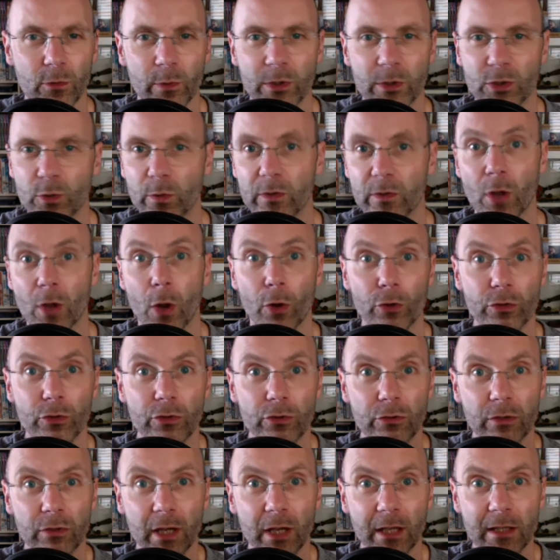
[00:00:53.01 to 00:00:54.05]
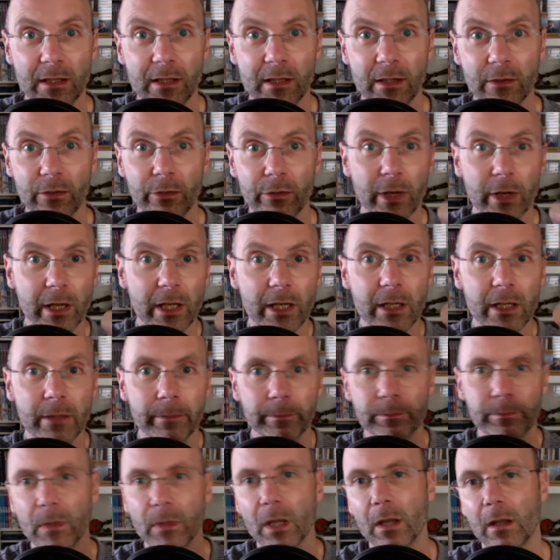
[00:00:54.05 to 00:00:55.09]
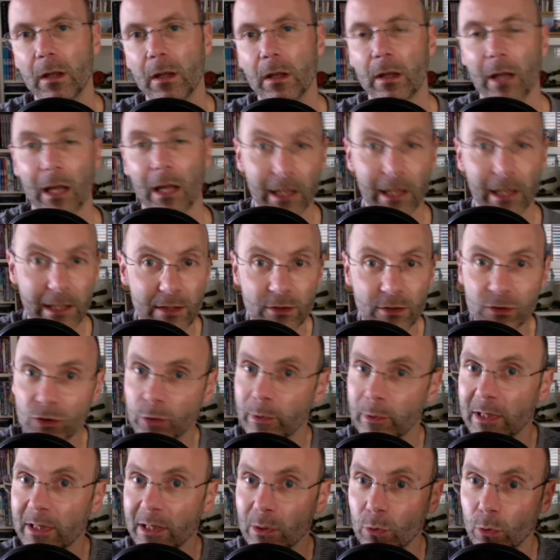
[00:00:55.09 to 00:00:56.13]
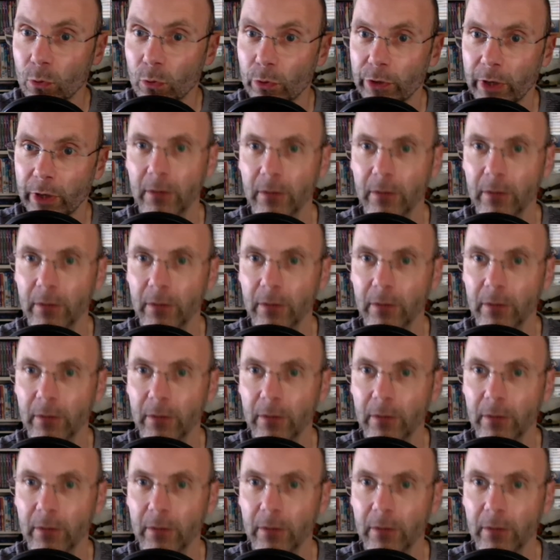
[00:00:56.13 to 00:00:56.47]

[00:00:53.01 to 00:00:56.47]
which was 183, and listen to it in order.